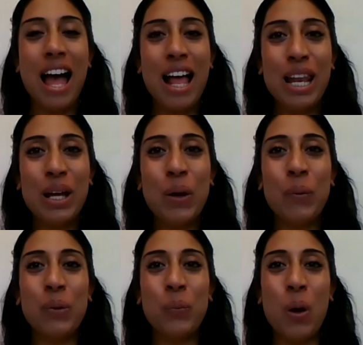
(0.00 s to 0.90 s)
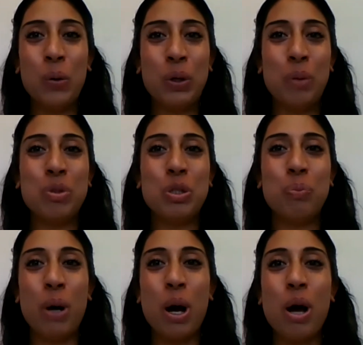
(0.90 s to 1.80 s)
Hello and welcome to
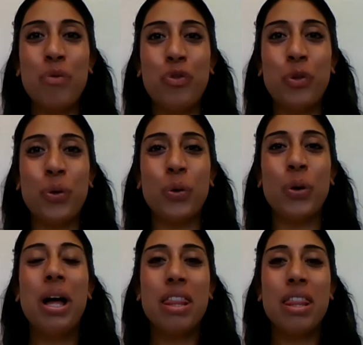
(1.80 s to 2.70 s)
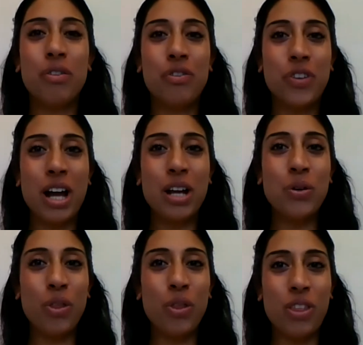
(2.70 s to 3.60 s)
part four, the
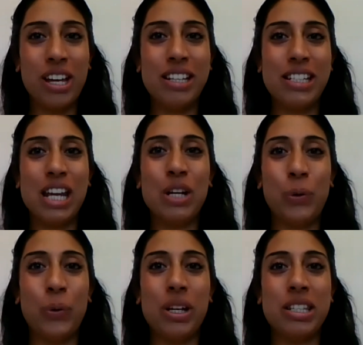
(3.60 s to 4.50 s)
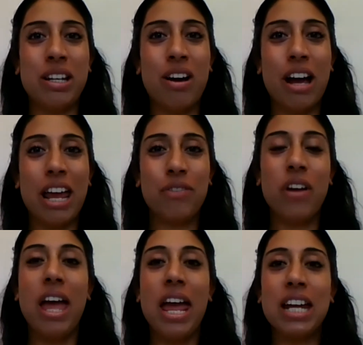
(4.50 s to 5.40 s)
final Thursday August Live,
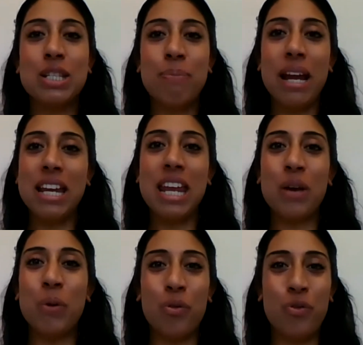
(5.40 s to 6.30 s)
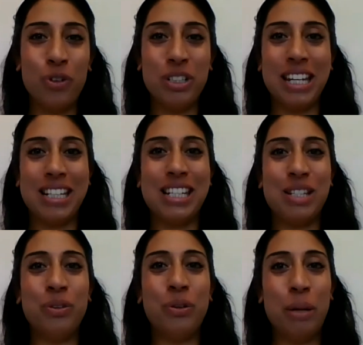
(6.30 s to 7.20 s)
explaining what phonics is
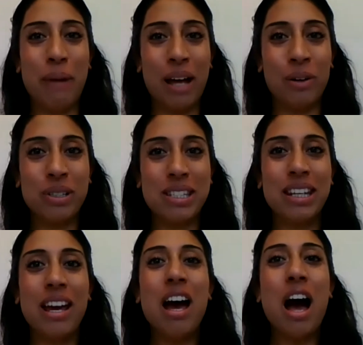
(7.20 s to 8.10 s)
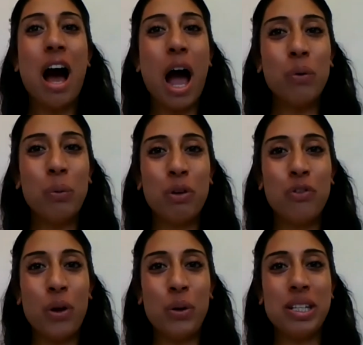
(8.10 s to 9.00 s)
all about. I will be
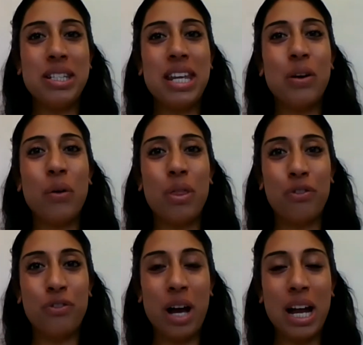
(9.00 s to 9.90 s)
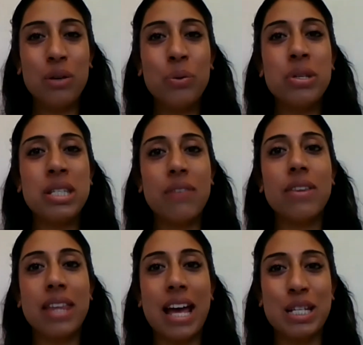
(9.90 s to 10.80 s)
focusing on the final
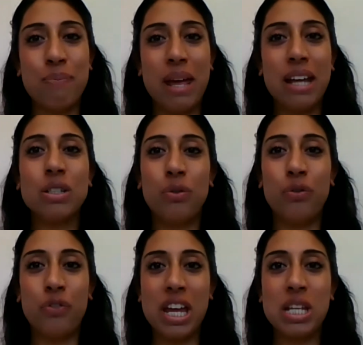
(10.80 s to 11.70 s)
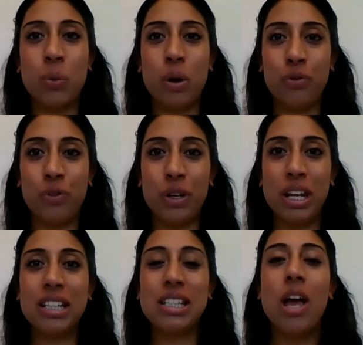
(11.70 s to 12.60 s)
seventh aspect of phase one
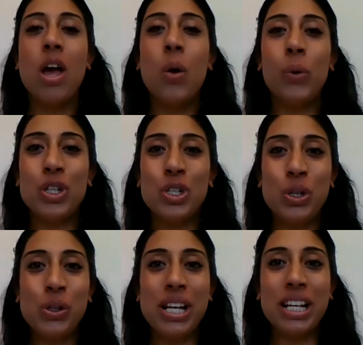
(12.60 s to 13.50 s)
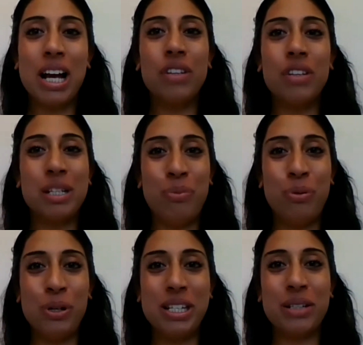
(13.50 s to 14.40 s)
phonics, which is usually covered in
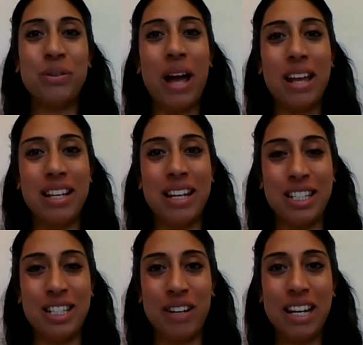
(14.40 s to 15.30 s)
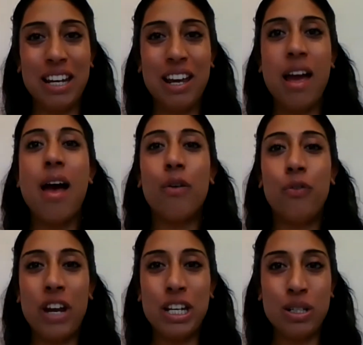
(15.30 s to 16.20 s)
preschool and nursery,
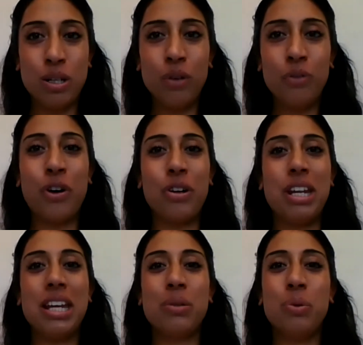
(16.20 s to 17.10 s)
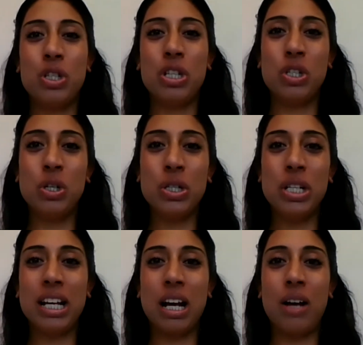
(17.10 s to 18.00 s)
phase two phonics, which is
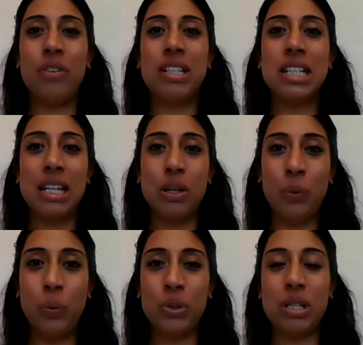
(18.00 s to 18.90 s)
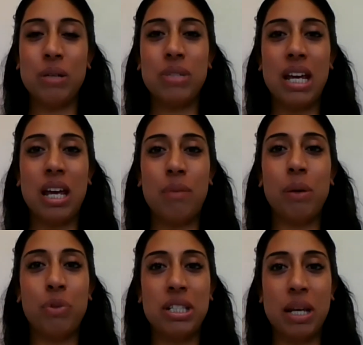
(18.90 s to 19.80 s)
usually covered in the autumn term in
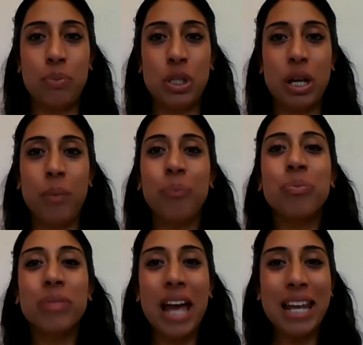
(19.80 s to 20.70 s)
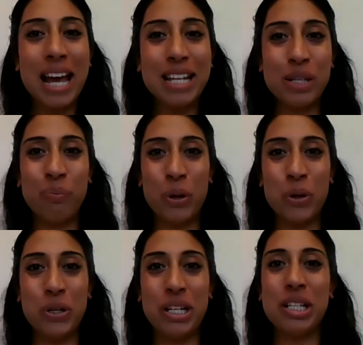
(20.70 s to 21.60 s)
reception, and as a
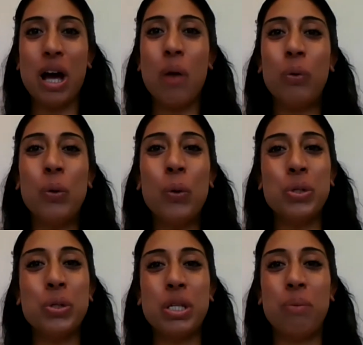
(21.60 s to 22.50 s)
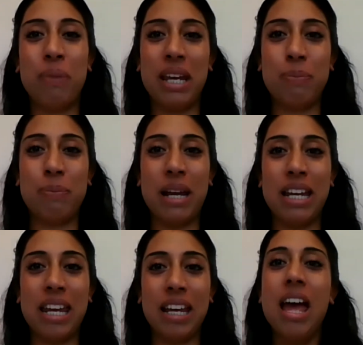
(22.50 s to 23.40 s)
bonus, I will also be
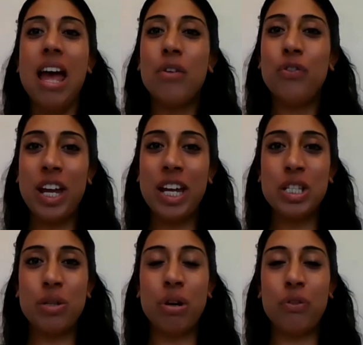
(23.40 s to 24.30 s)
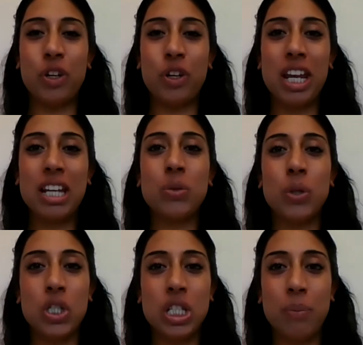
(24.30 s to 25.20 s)
explaining phase three phonics,
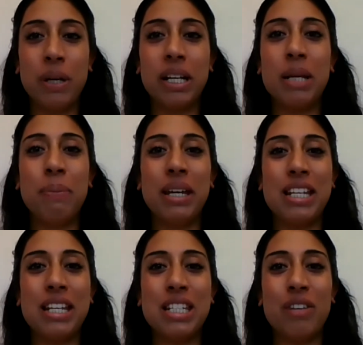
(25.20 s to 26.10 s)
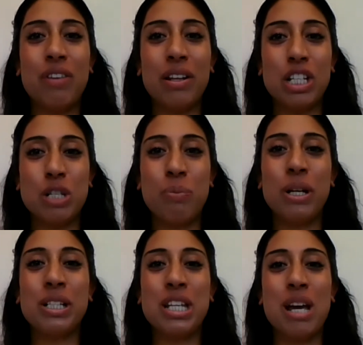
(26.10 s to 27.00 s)
which typically begins around the
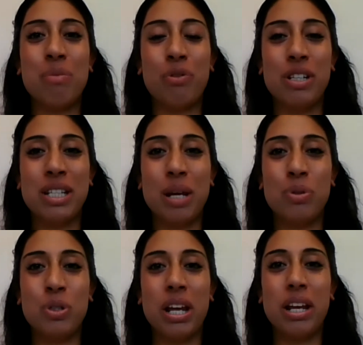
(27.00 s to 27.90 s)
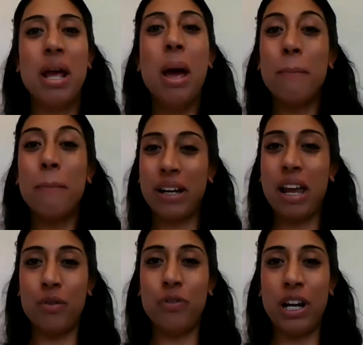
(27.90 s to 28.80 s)
spring term of reception, but
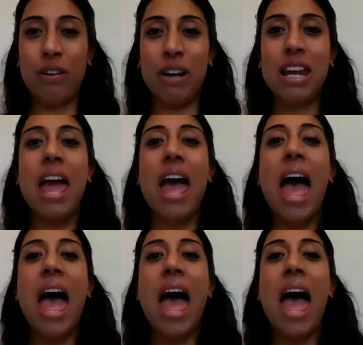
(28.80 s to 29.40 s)
can vary,